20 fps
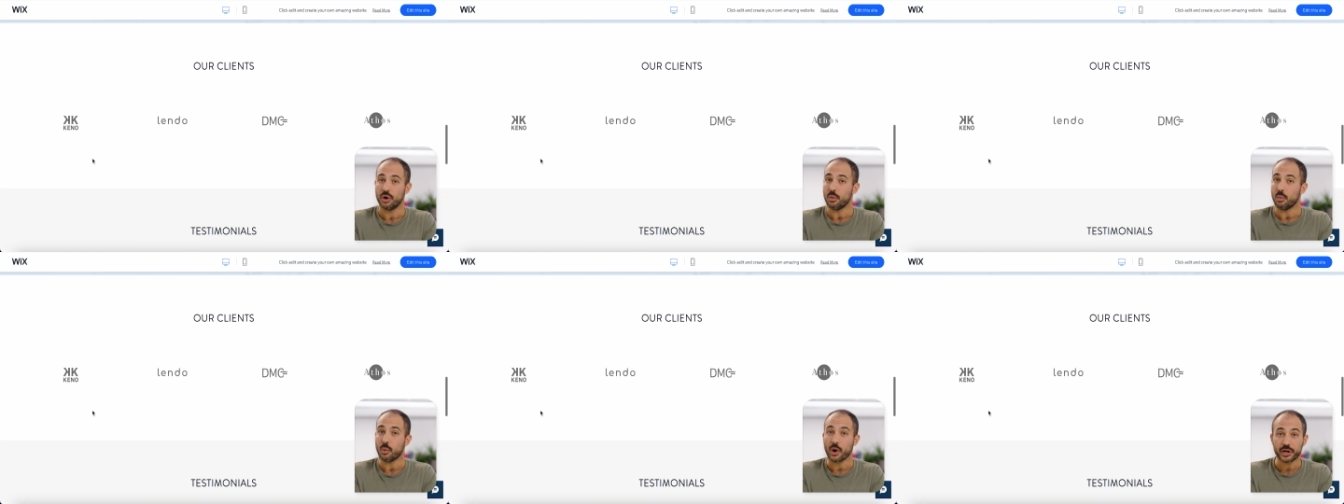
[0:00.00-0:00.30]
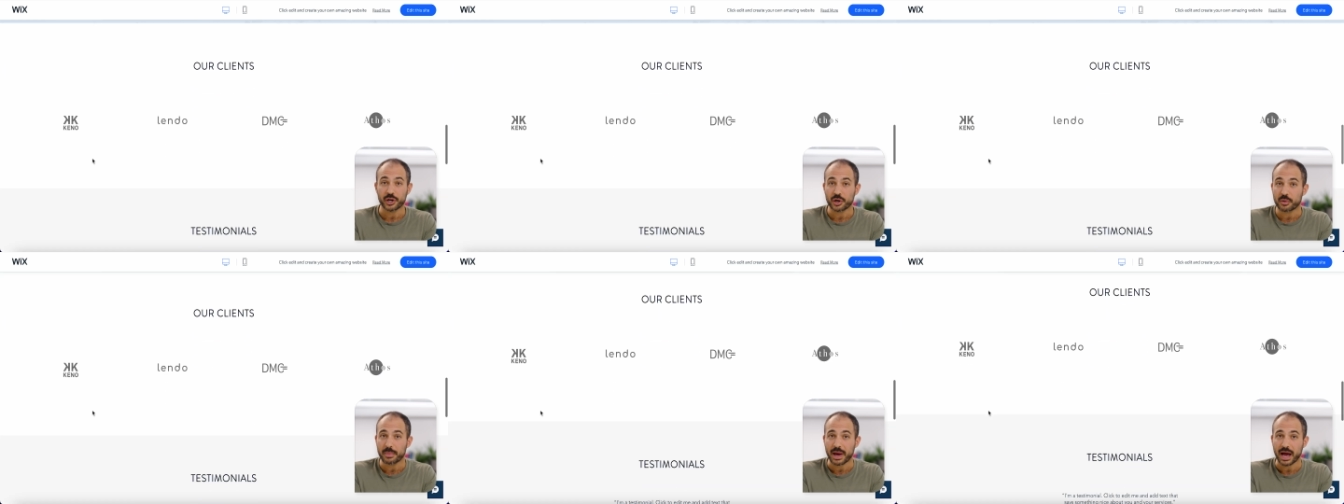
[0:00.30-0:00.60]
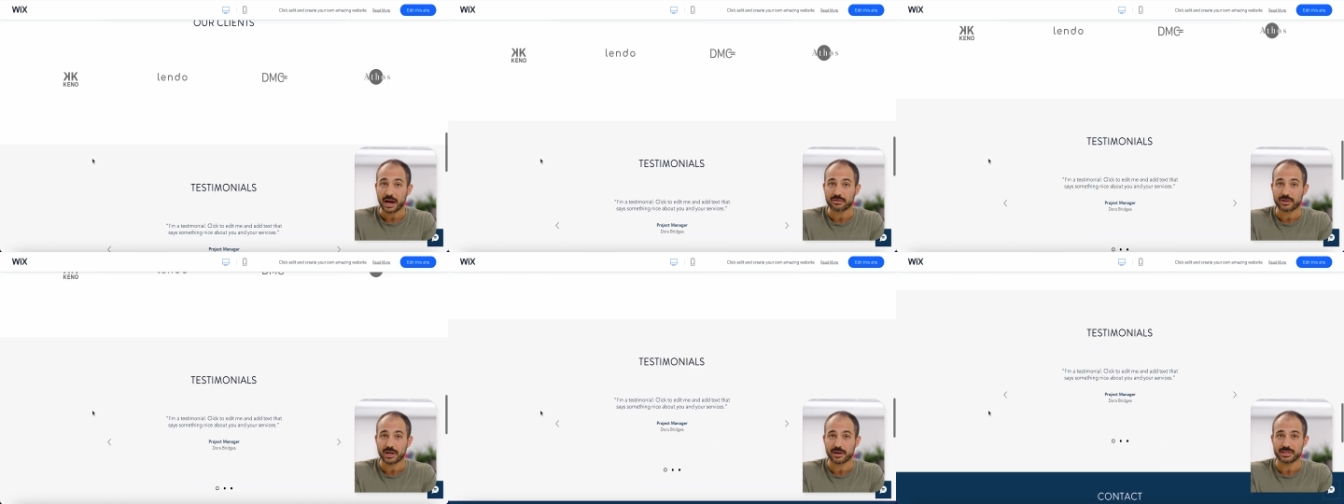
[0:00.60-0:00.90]
what your
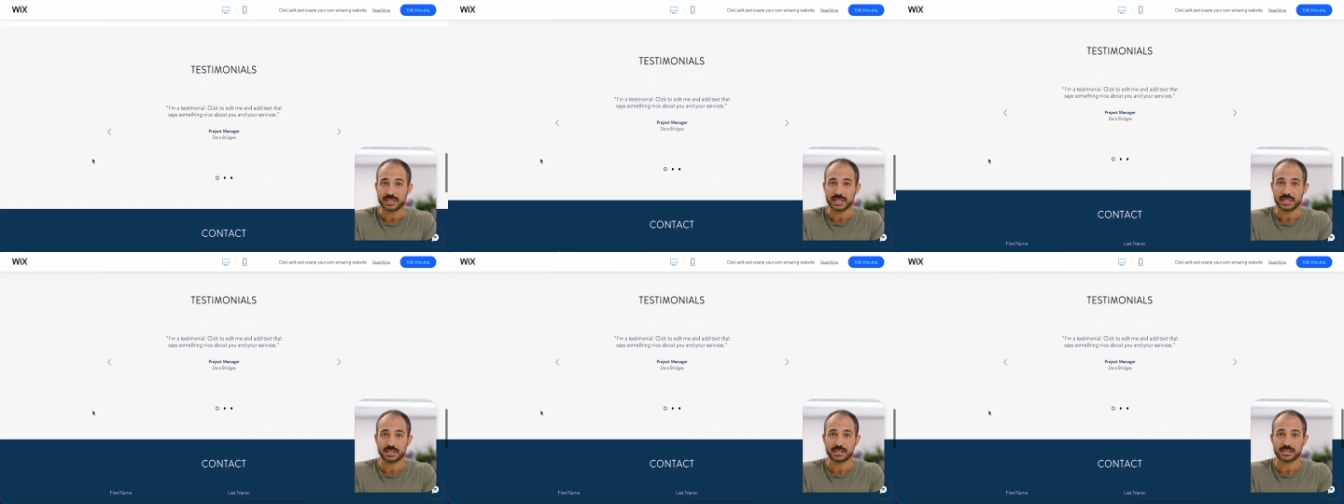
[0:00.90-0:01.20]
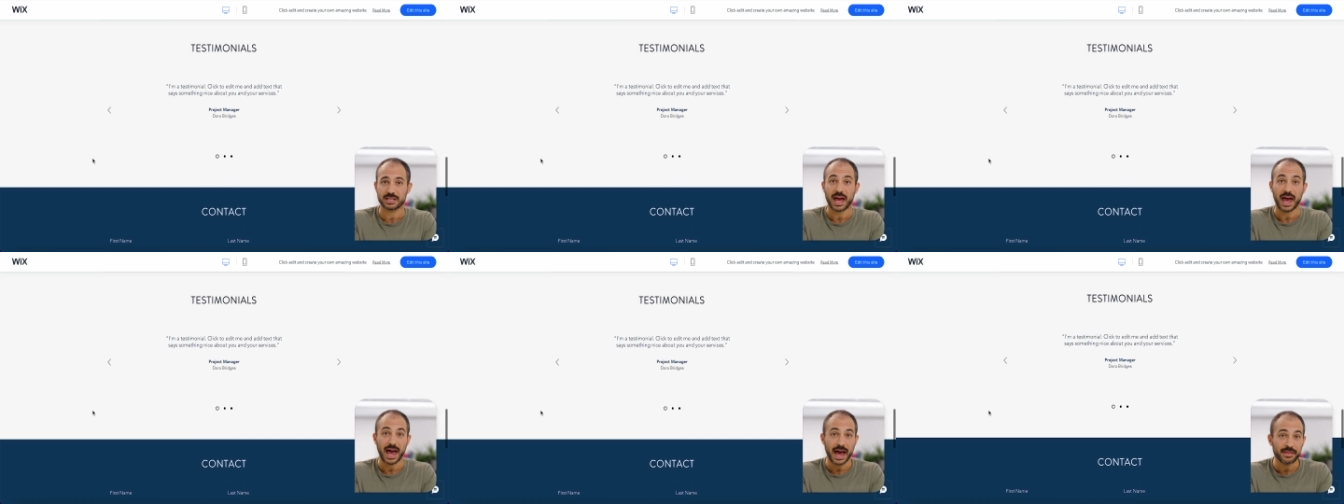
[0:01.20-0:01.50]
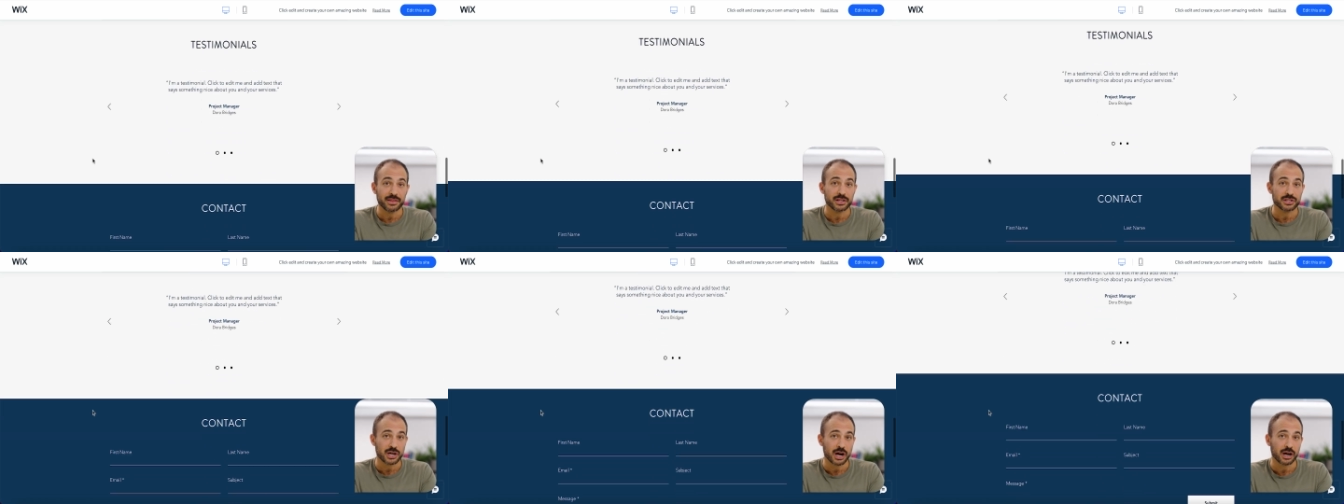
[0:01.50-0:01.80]
background is,
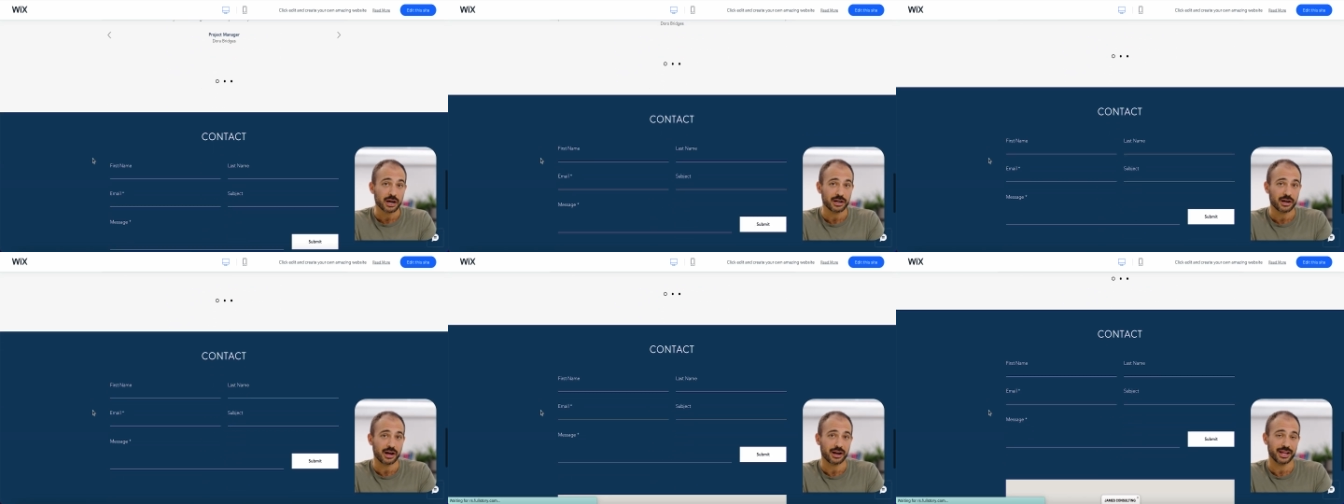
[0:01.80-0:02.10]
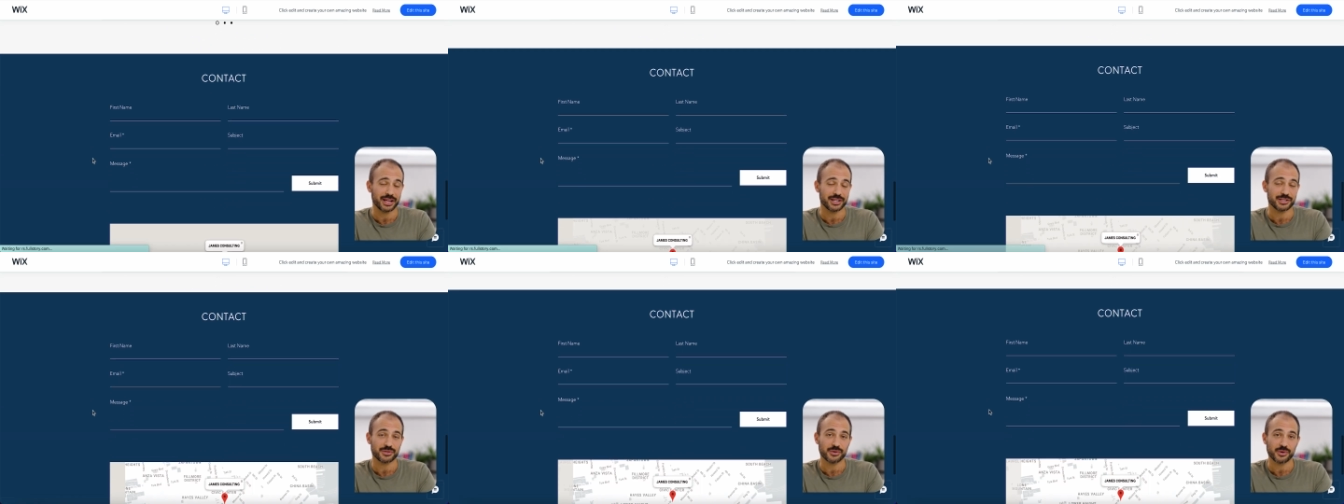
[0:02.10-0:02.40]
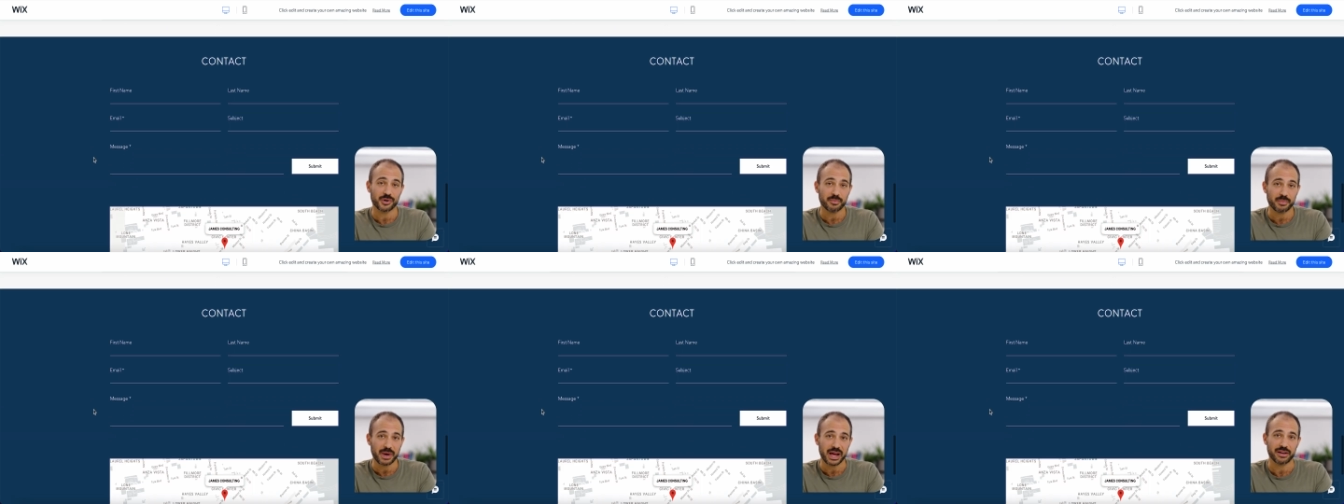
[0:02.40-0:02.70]
and the target audience who
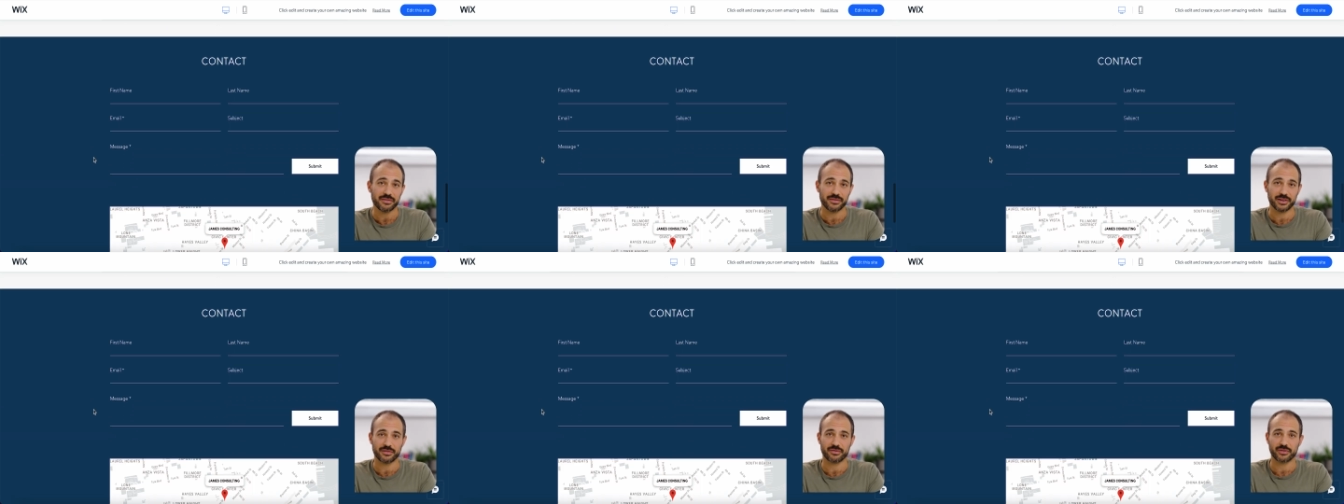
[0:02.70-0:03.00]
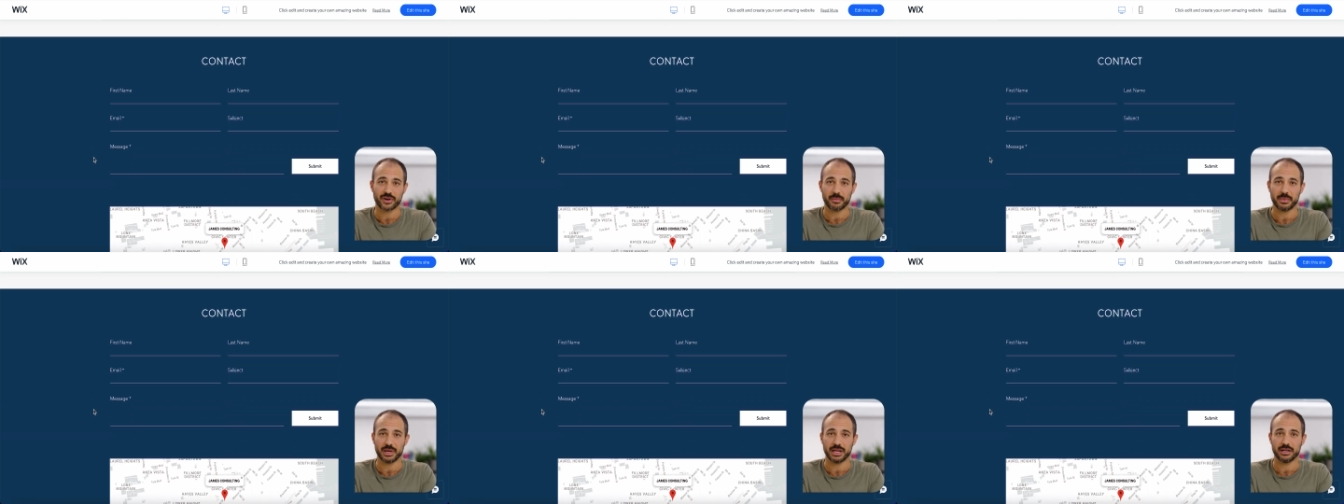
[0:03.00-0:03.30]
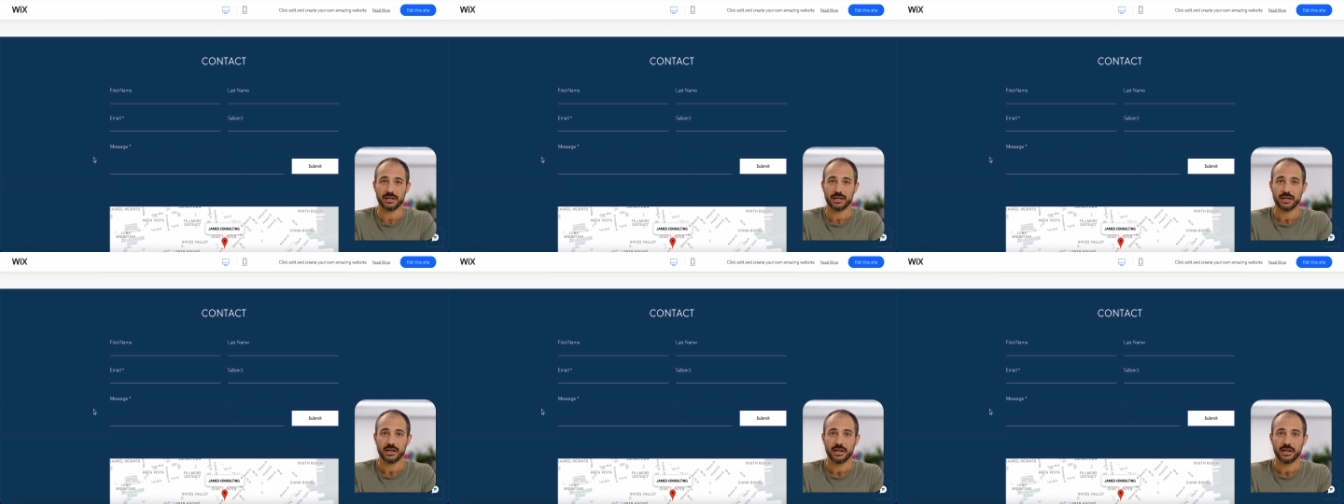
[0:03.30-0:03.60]
could benefit from it.